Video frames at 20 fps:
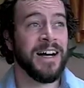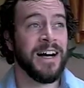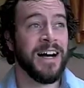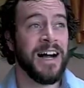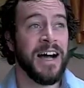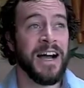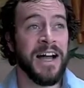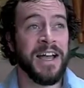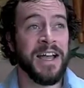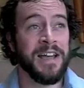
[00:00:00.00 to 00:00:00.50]

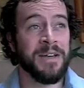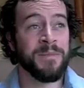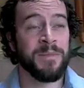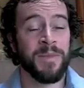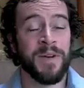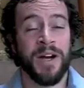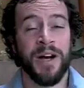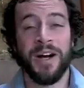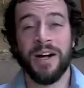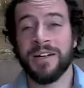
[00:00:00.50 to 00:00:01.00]
am
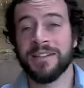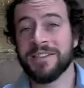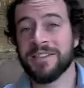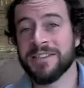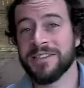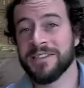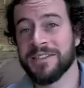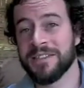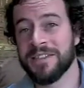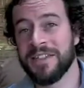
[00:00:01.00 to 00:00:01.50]

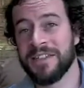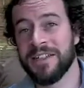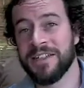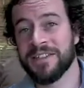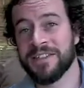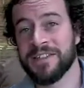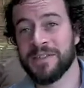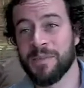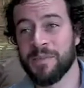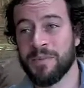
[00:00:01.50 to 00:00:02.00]
constantly
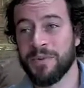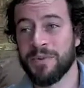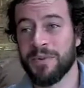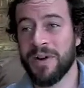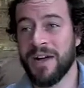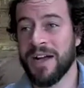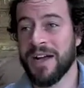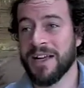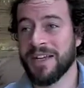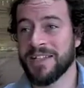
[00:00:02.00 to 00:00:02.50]

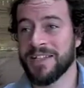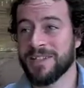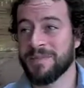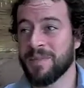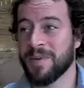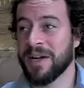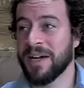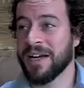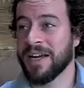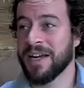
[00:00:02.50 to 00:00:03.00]
surprised
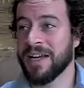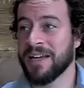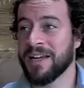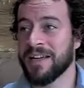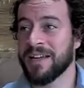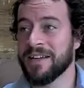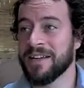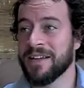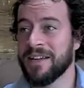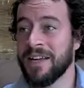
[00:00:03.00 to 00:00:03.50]
by,
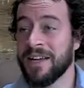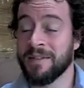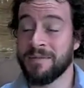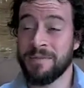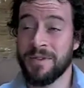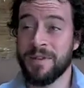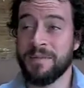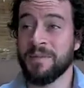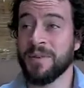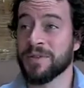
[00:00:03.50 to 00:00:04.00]

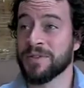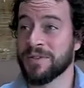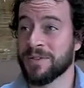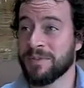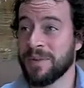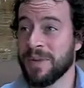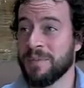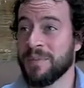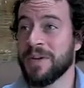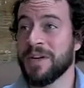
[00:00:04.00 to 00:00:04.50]
and most of
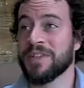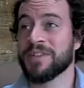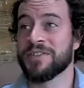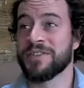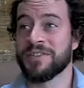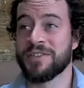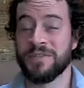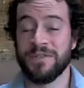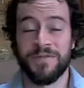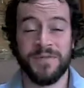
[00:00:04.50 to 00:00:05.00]
my
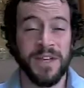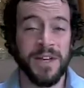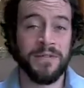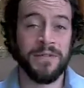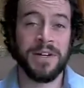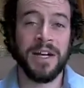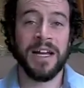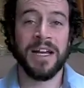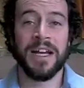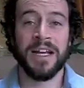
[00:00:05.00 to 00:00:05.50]
patients who've never
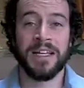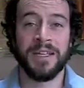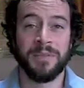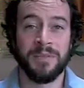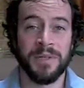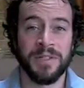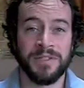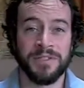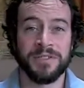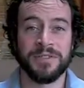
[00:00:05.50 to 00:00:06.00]
had
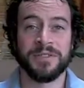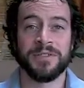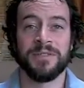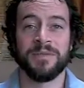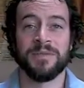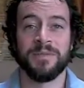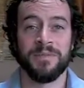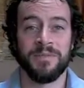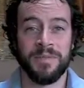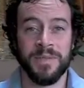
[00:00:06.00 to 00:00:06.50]
acupuncture
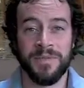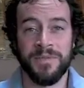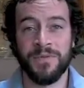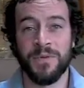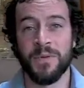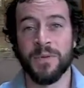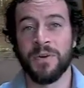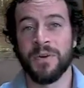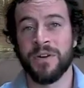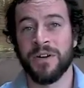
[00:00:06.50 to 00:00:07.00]

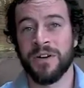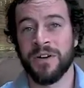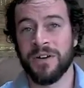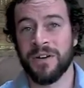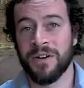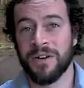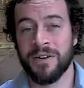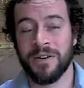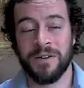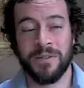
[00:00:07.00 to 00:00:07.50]
before
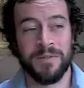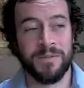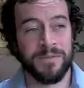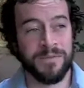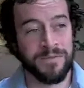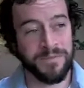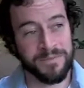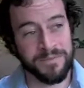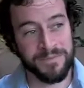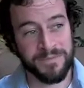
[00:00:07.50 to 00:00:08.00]
are
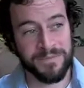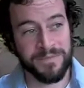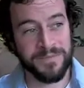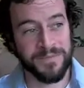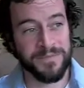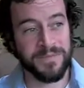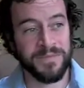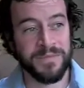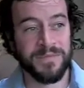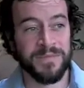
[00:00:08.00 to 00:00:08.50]

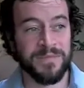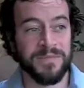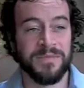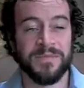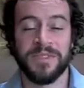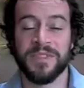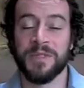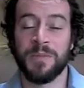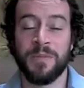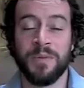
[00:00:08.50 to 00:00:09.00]

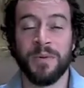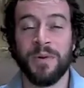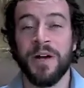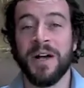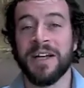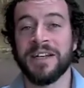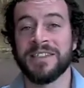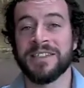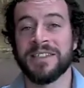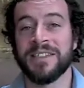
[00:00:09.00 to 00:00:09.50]

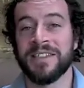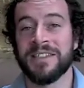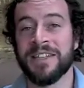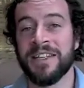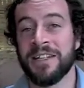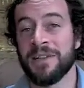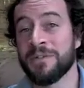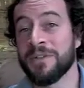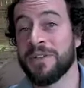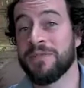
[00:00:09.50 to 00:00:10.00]
surprised that they
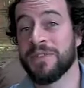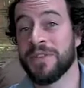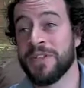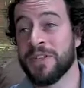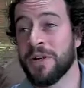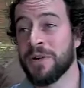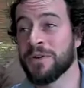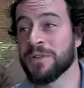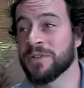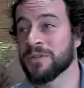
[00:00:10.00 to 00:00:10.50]
don't even
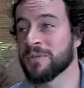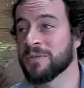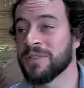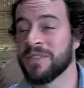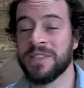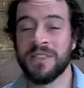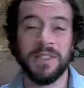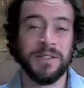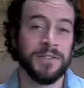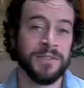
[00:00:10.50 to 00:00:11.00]
notice when the
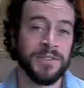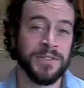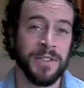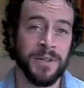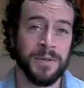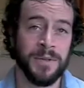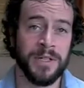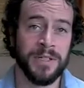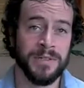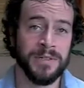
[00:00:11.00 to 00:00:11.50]
needles
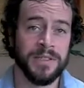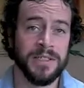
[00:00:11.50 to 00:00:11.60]
go in.